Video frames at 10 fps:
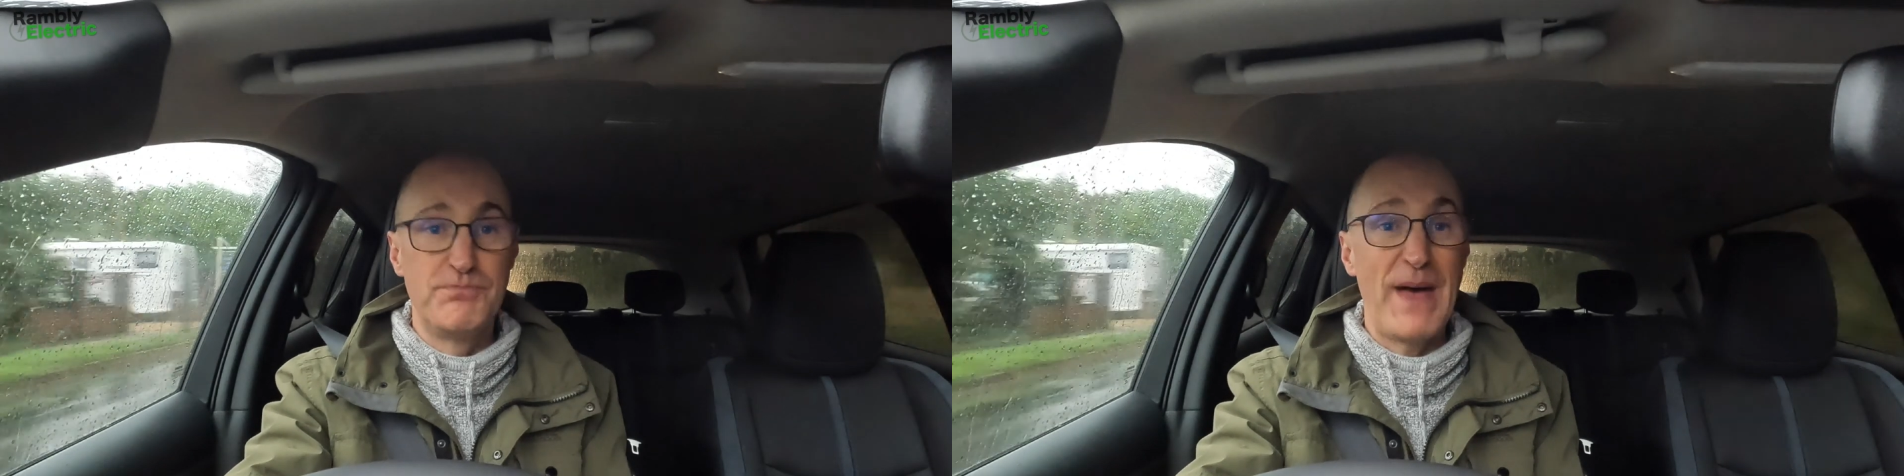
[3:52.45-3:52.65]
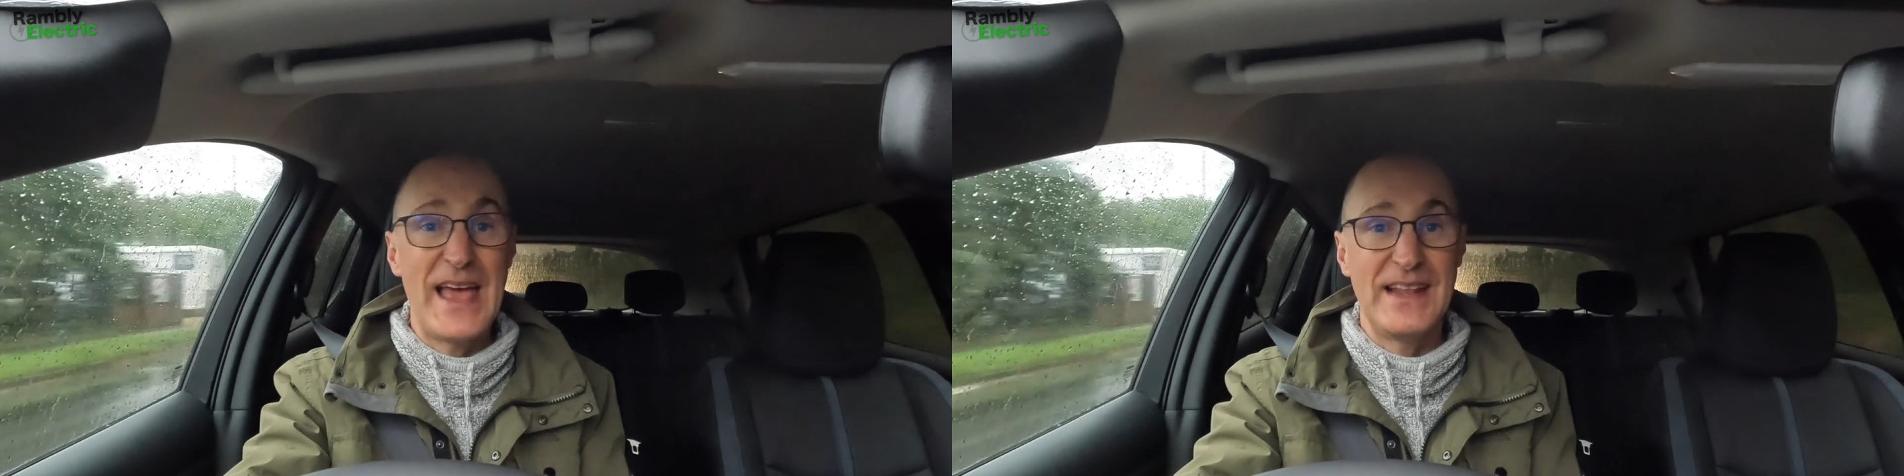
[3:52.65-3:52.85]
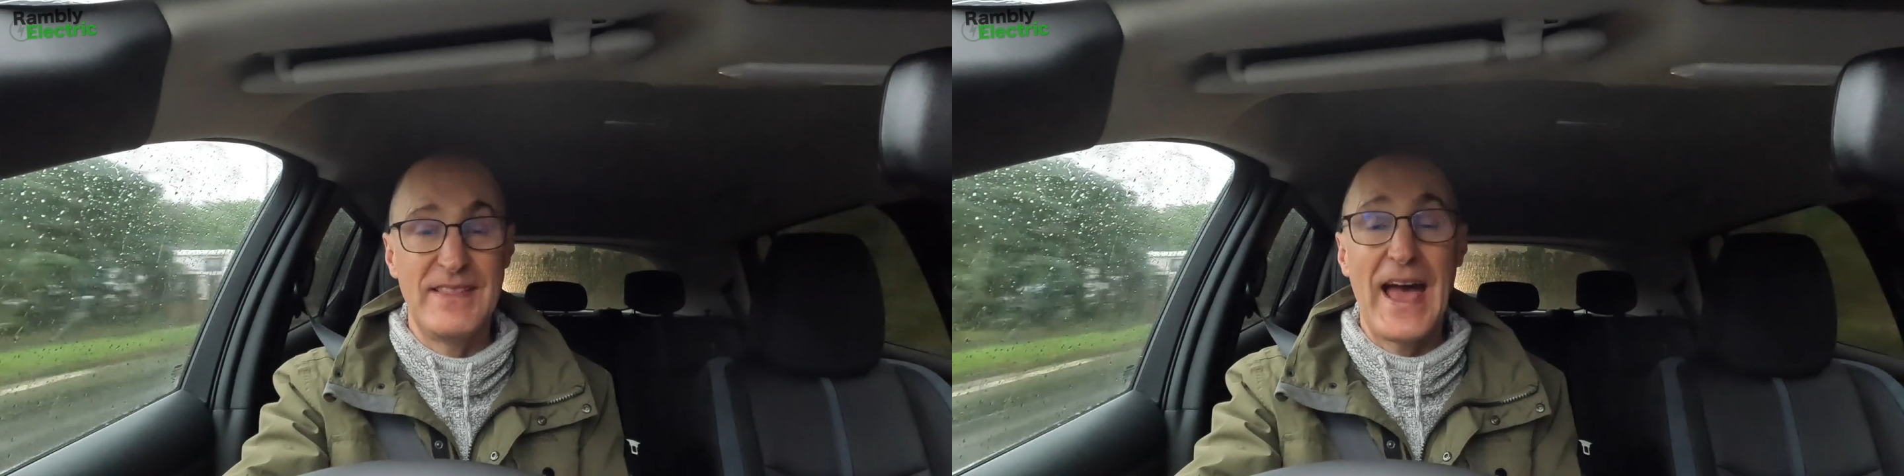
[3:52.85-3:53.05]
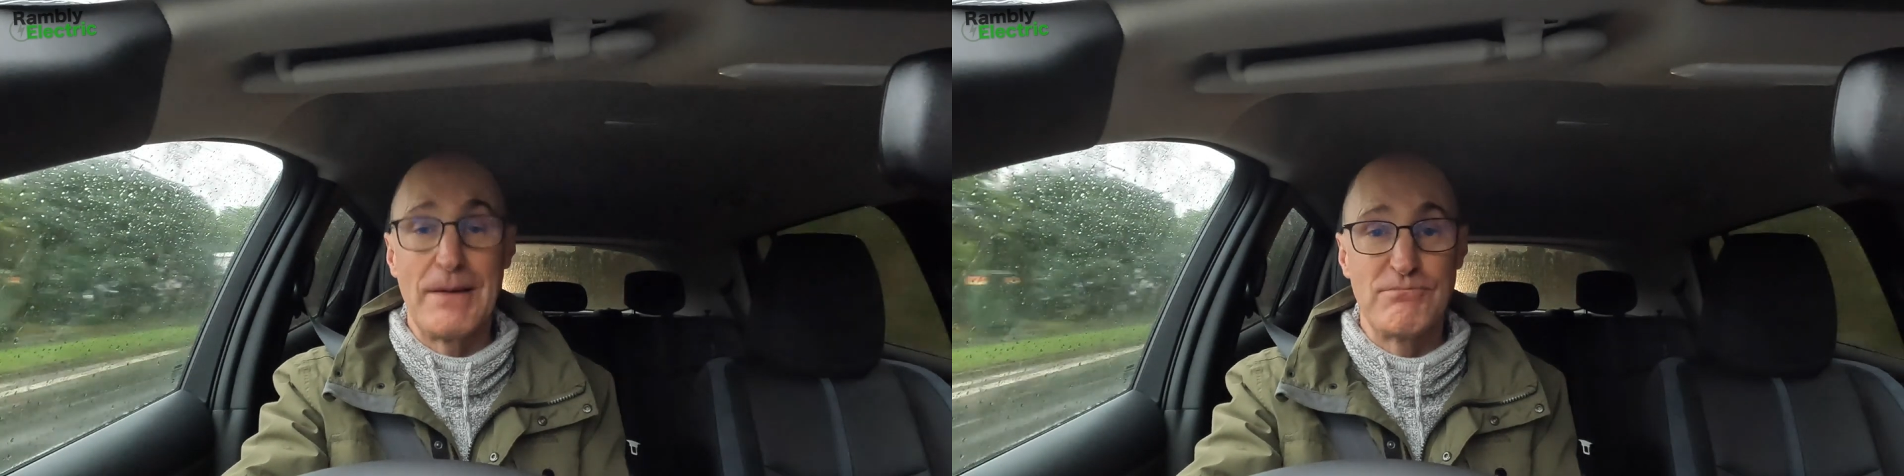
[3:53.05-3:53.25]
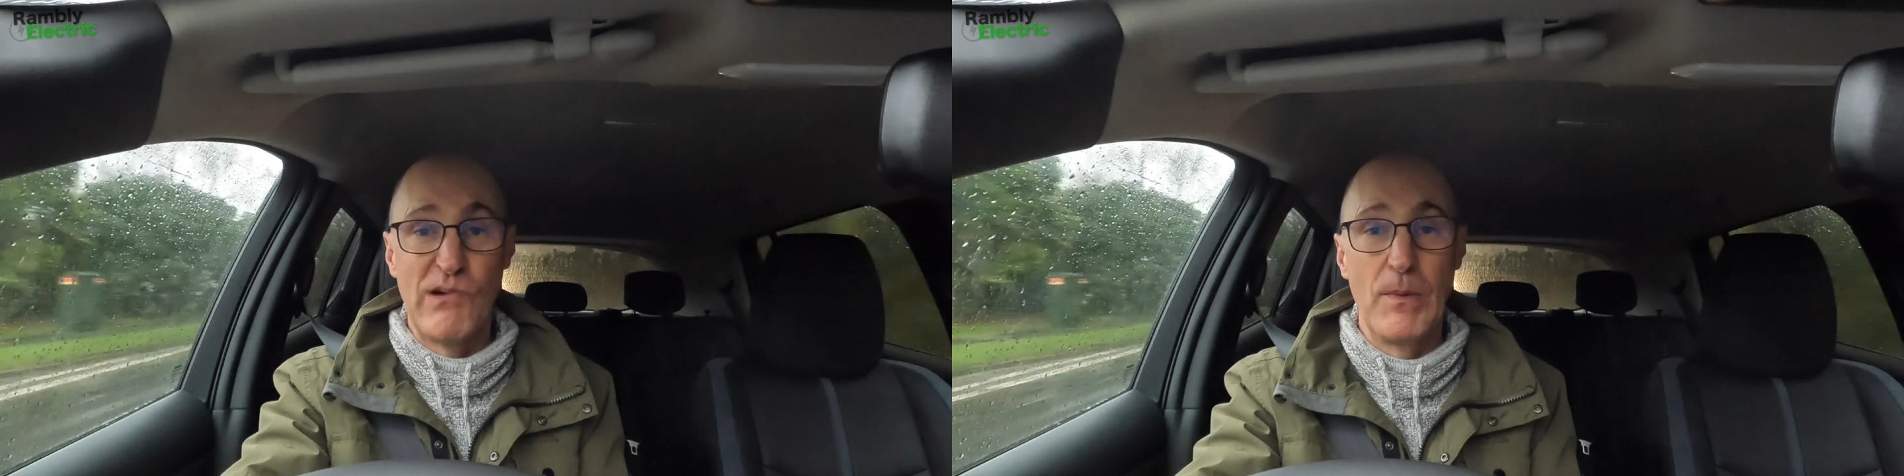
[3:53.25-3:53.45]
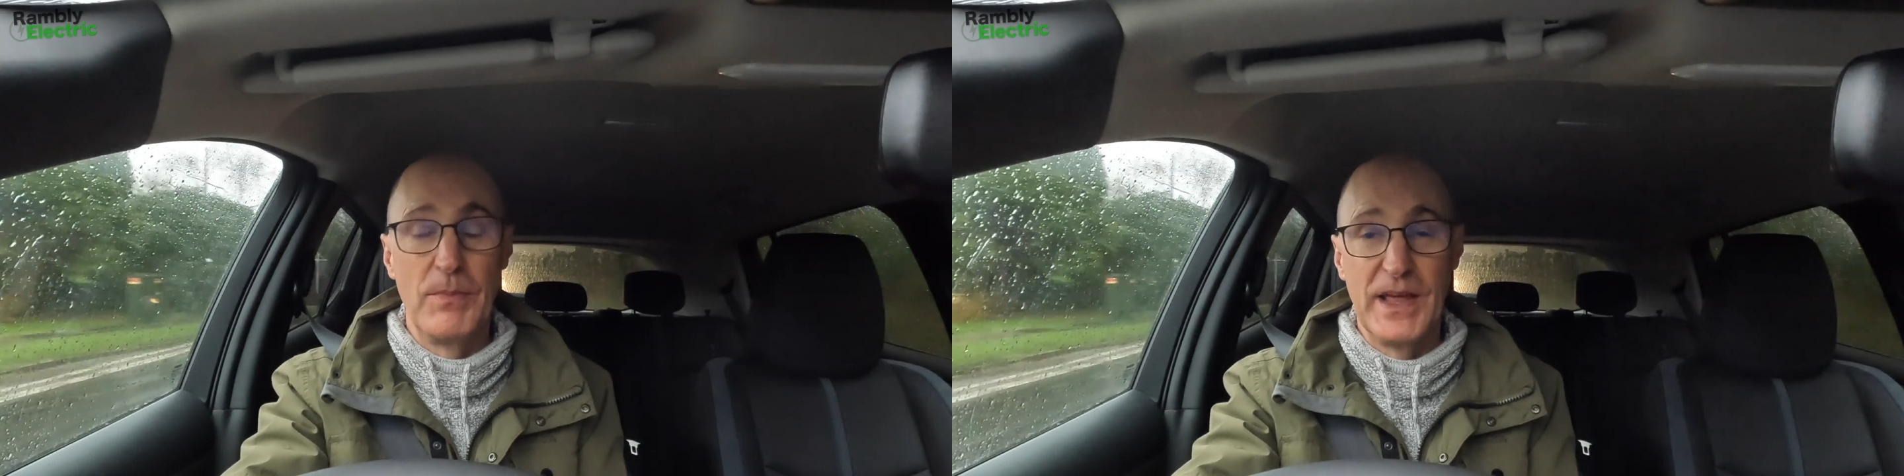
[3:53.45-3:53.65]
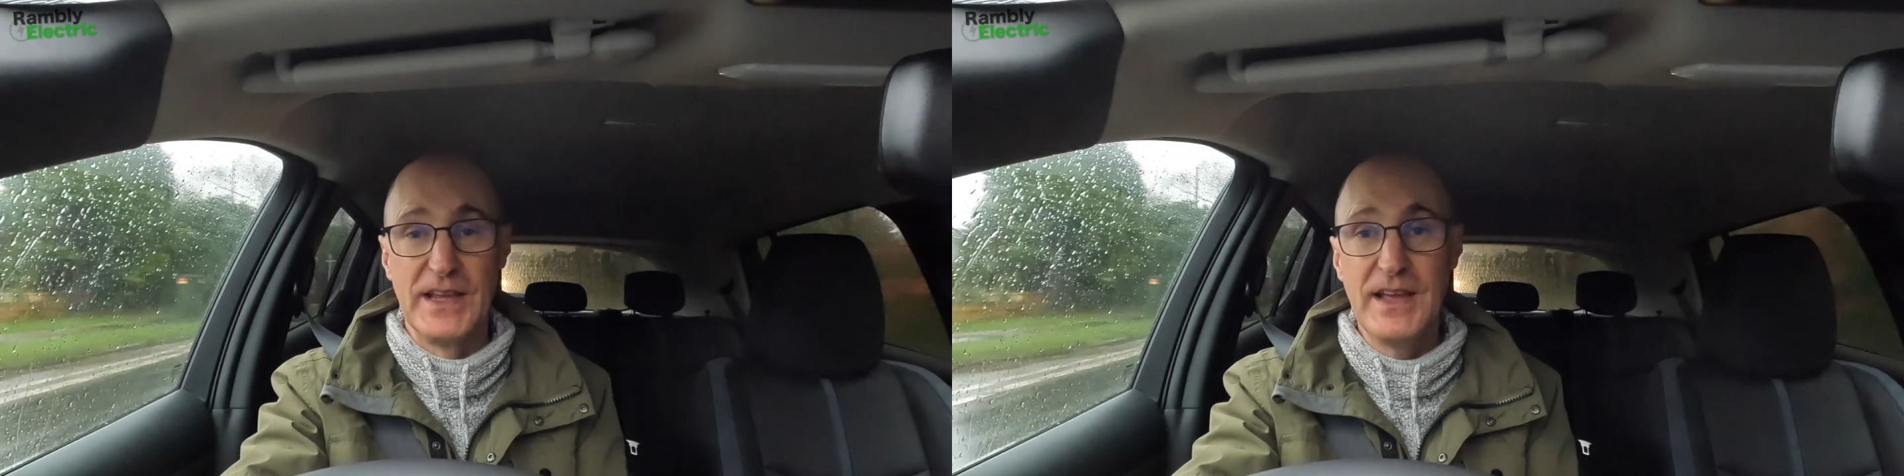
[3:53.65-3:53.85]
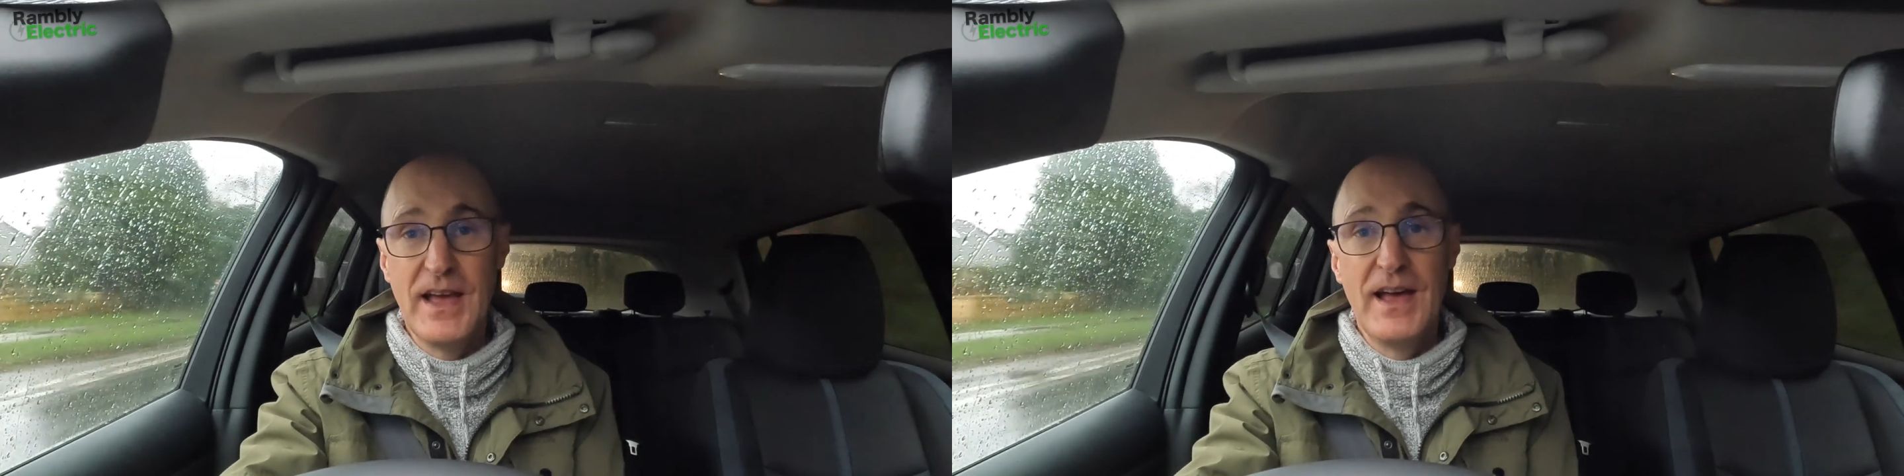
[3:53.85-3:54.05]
barely that probably.